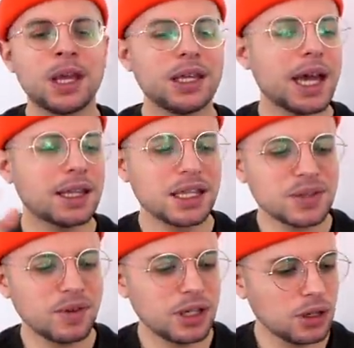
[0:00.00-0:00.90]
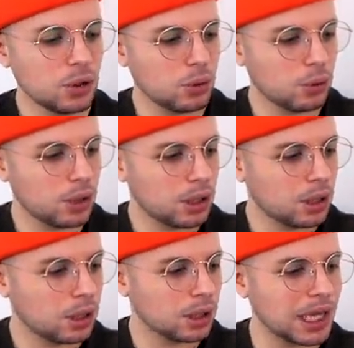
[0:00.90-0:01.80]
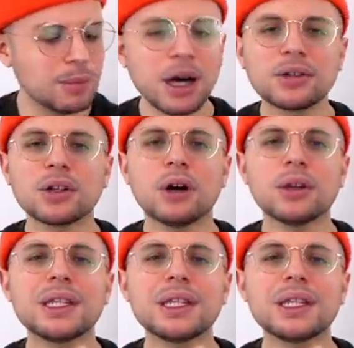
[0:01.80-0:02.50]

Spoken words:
yeah, this video came out on